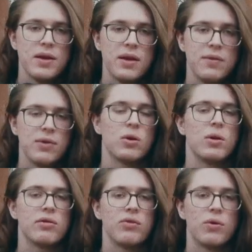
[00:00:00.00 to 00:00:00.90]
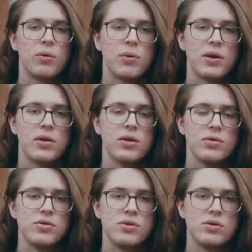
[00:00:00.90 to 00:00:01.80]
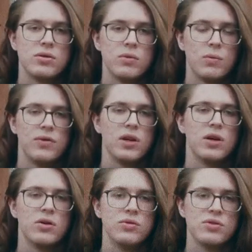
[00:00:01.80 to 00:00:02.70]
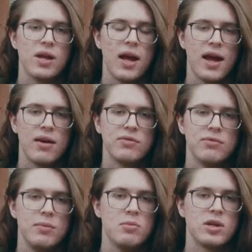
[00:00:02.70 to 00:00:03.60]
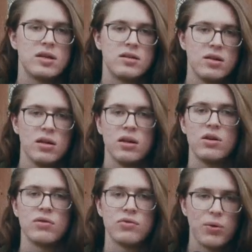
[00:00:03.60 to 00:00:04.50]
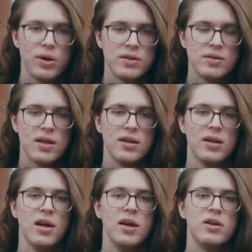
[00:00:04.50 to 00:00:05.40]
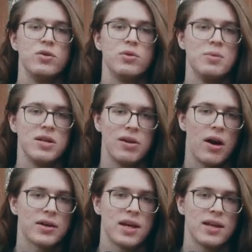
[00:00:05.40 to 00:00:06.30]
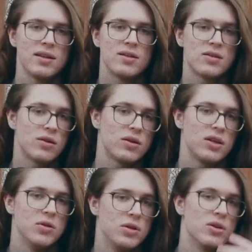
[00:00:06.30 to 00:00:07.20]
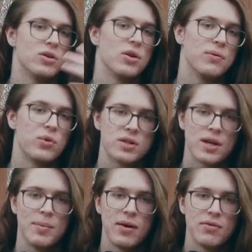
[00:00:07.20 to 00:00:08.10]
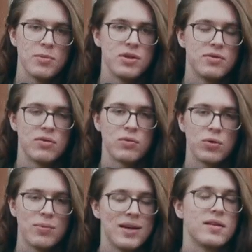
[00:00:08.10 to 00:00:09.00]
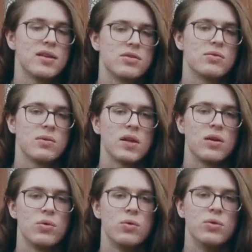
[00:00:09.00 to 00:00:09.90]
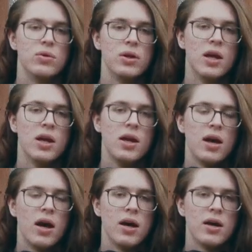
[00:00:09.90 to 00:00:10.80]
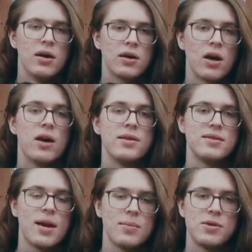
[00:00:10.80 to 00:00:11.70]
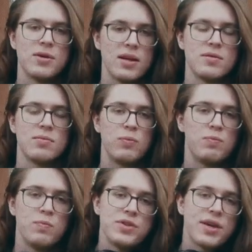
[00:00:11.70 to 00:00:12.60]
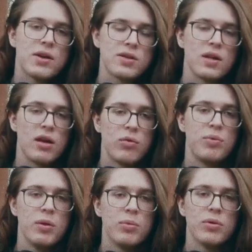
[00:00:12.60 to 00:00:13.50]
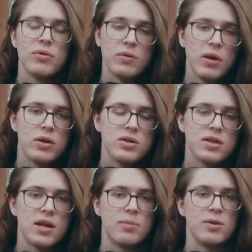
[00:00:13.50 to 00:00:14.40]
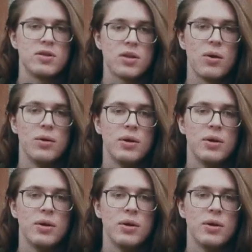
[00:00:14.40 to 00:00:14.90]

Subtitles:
if you're going for one of those videos that have mimics stealing your voice, then you can be talking and then suddenly you hear your voice come out from a different room. I think that's a really cool concept. That scares a lot of people, understandably so.